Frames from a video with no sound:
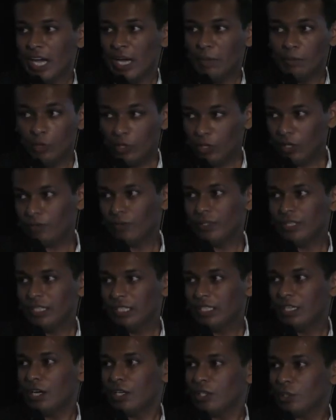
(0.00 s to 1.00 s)
And more often
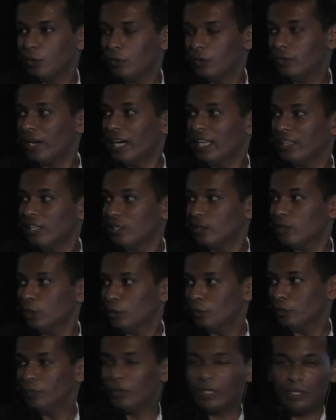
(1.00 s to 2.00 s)
than not, you will find that
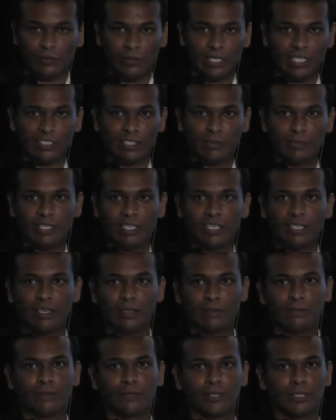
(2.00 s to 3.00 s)
they'll be very welcoming and
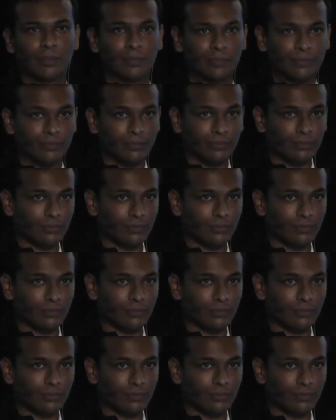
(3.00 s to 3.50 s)
helpful.